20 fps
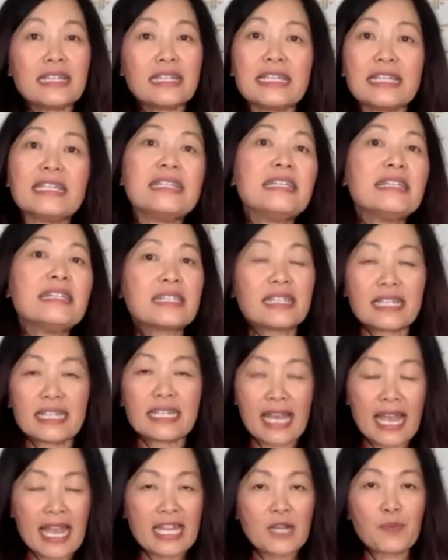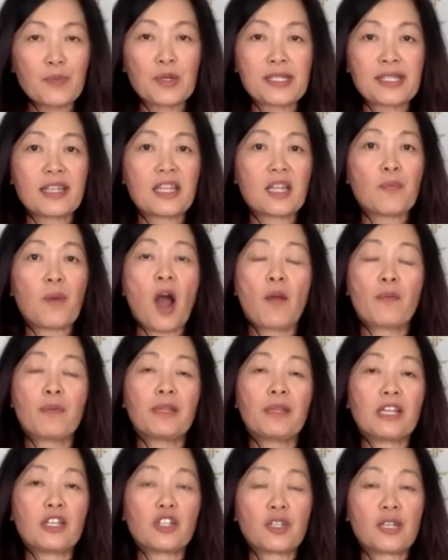easily 80% of the
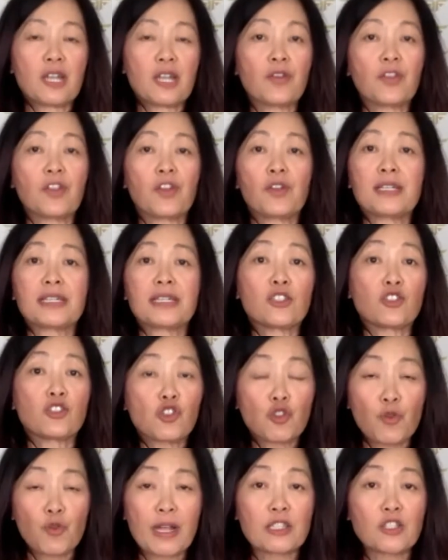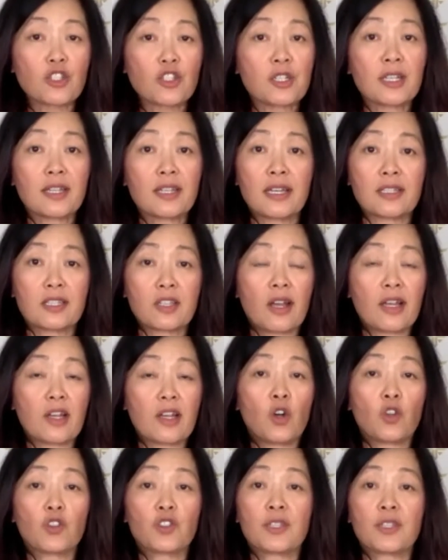population out there is entrenched into that diet
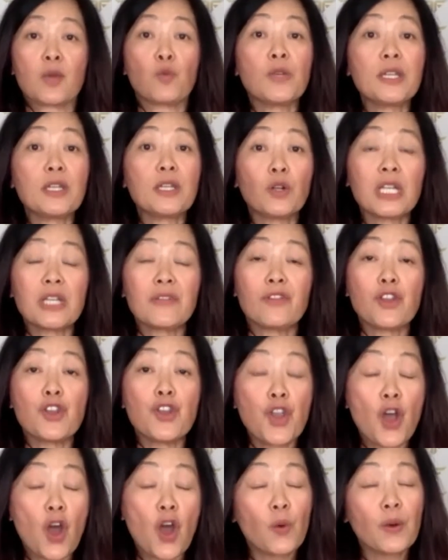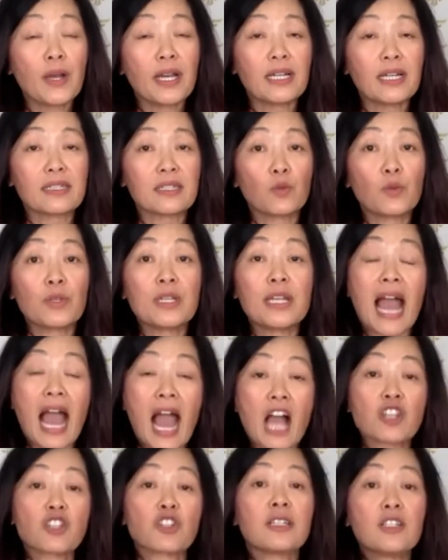culture that we don't even know it. We
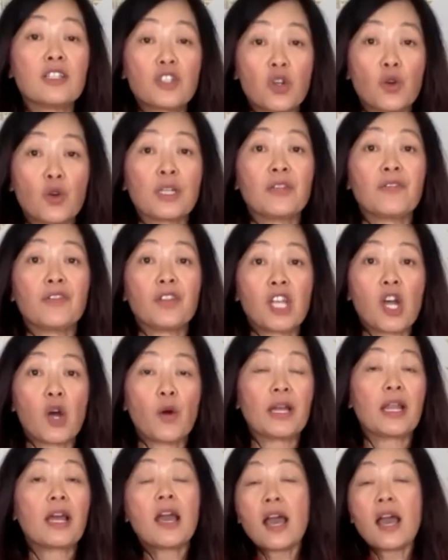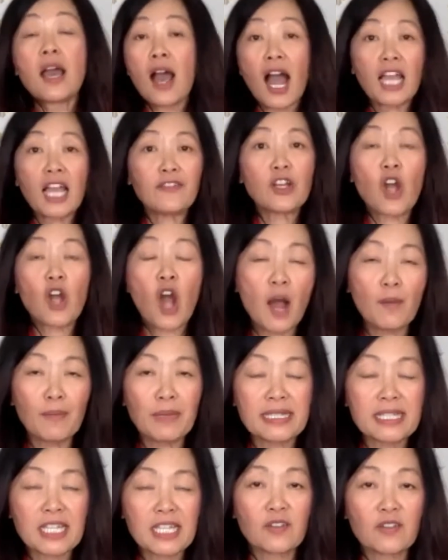actually don't even know it. I even caught
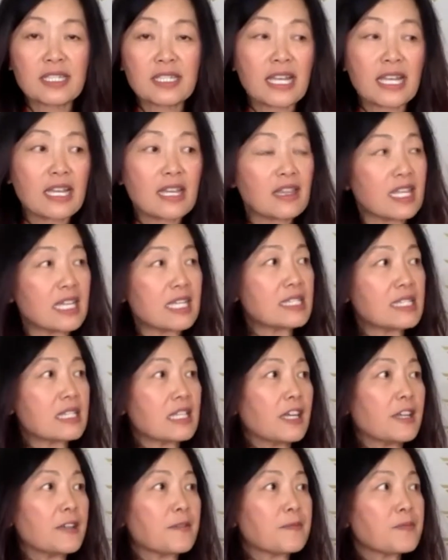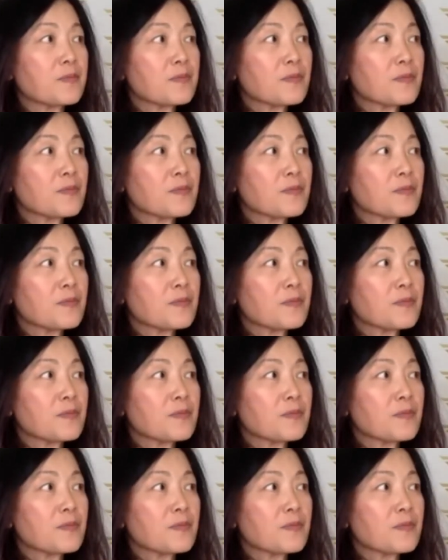myself saying things like,